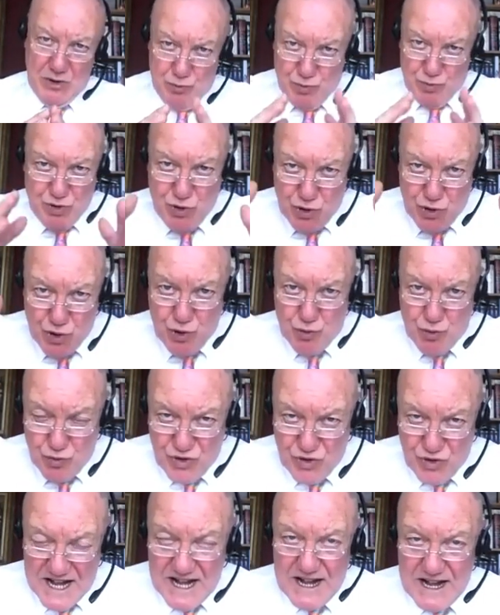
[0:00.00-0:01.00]
you
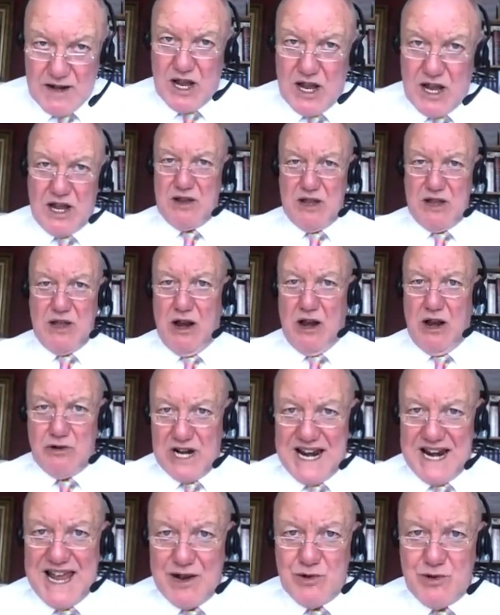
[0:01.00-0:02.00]
then are
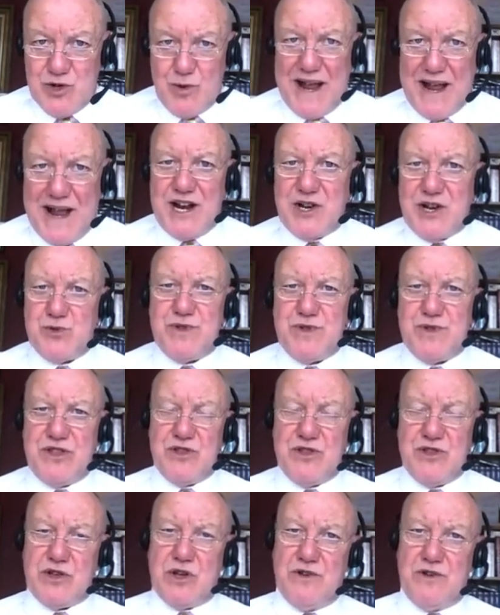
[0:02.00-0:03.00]
allowed to act within the
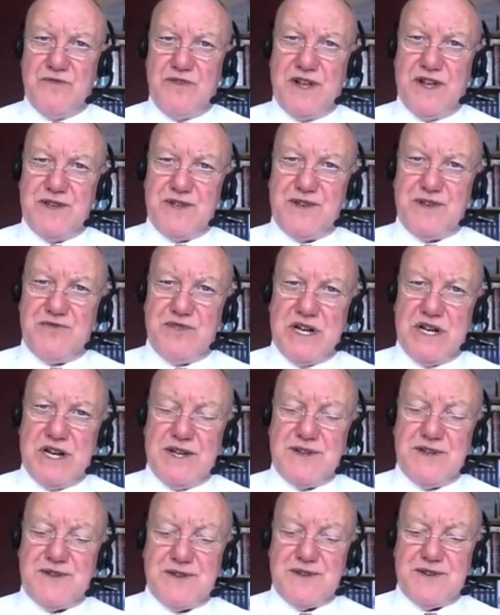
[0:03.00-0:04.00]
confines of the
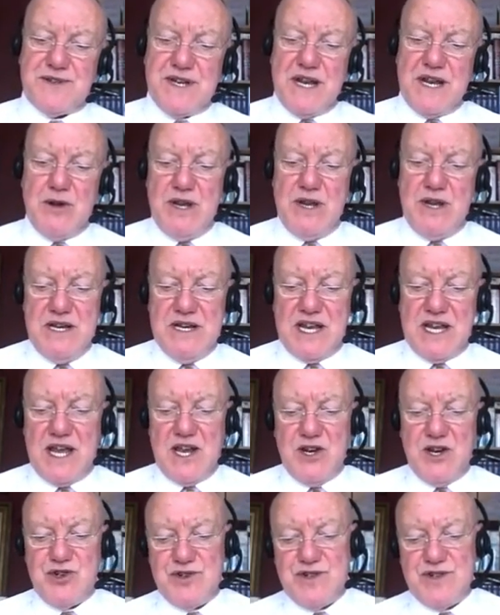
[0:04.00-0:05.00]
license. Now,
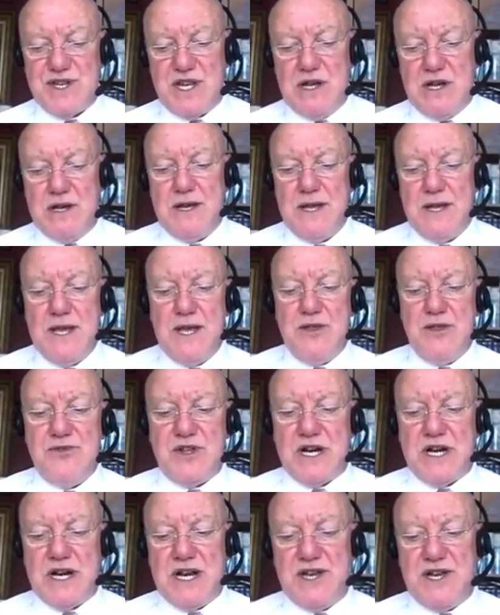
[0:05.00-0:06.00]
indications are that
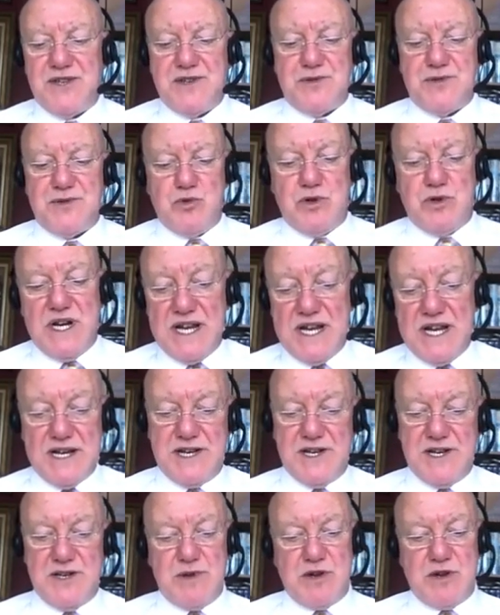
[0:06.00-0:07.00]
a license would likely
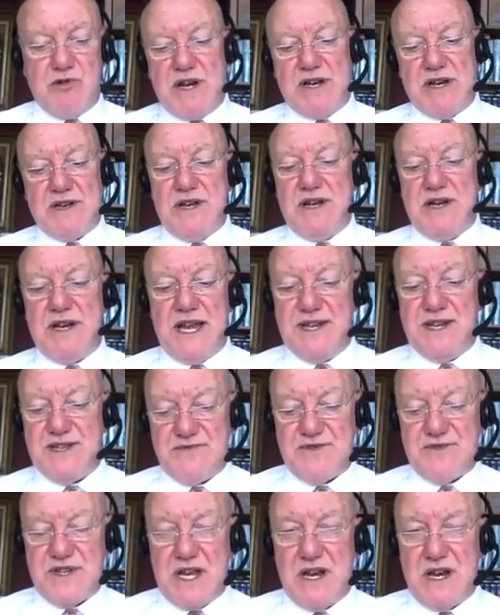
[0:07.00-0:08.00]
to be granted, as I've
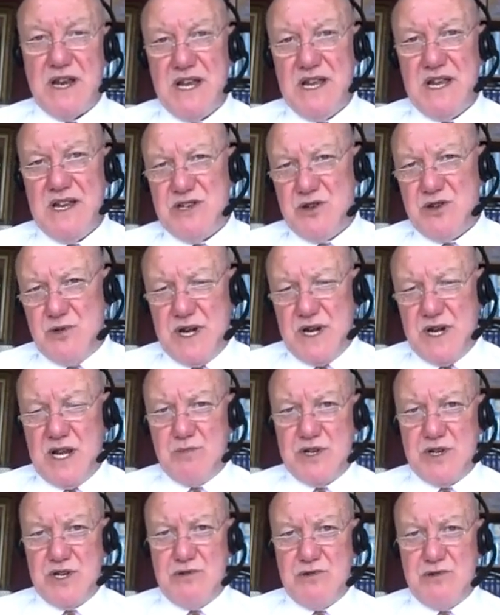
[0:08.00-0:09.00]
said, to
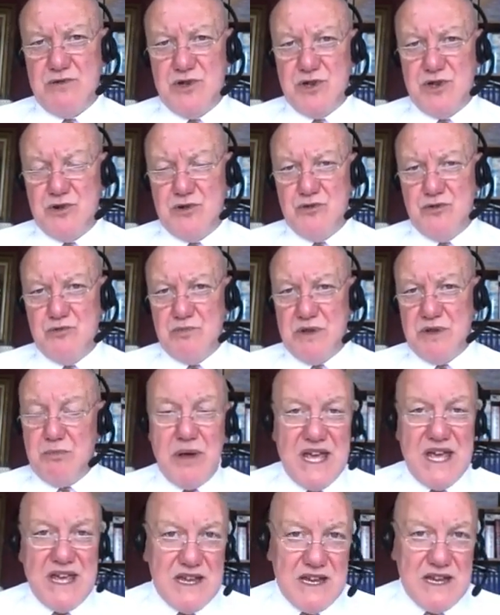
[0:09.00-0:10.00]
enable you to be
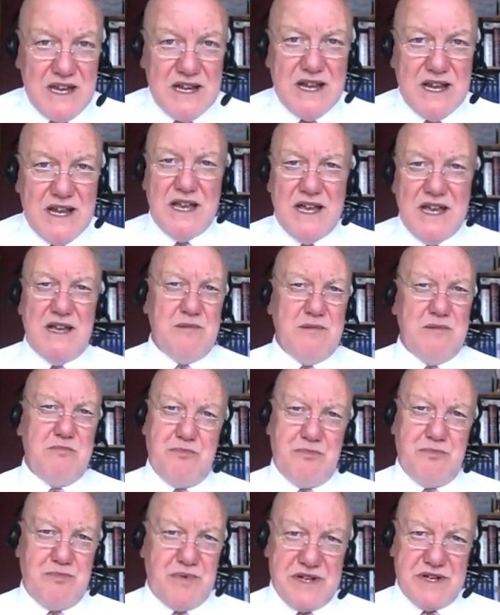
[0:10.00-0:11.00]
paid,
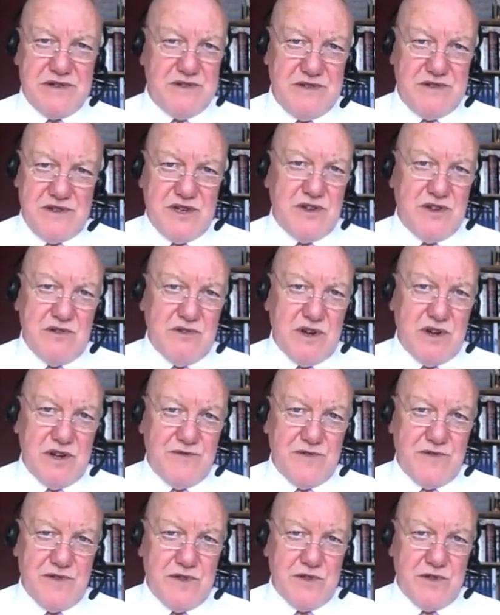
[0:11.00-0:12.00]
but to do no
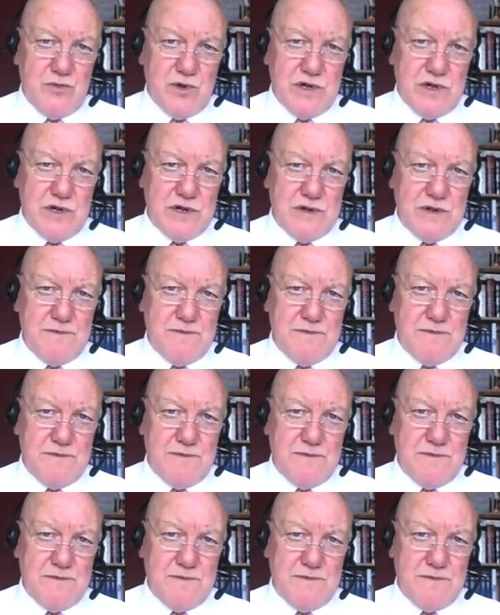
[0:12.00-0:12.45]
further work.